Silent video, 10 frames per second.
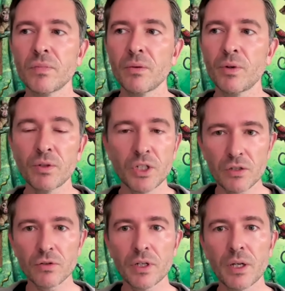We were
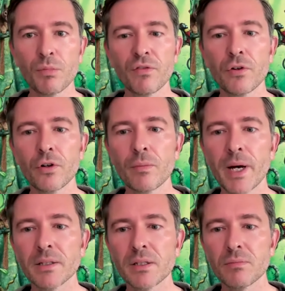just talking before
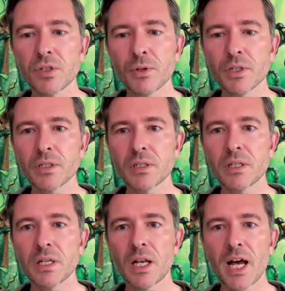about some spots
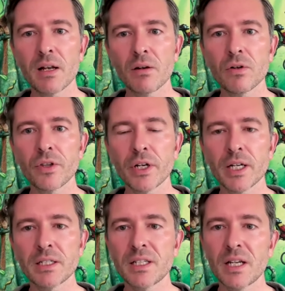in Alor that
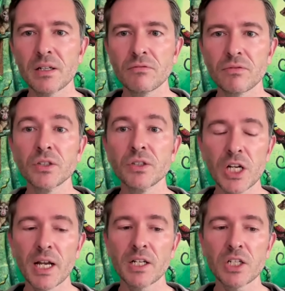I'd seen real
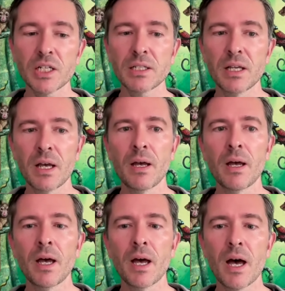changes.
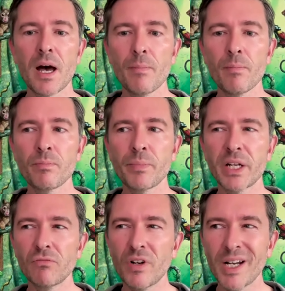But
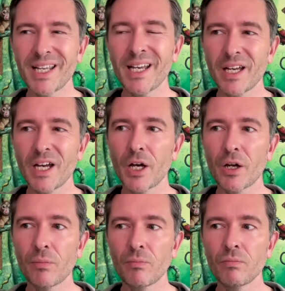it really hit
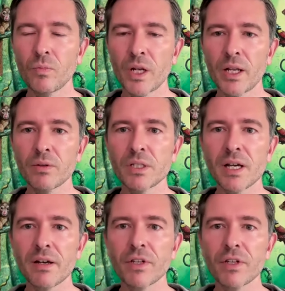home when I was
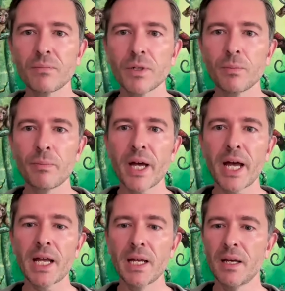diving in Milne
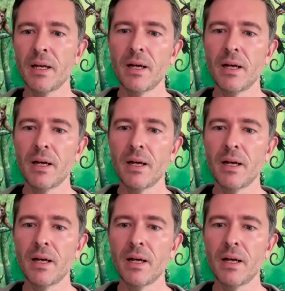Bay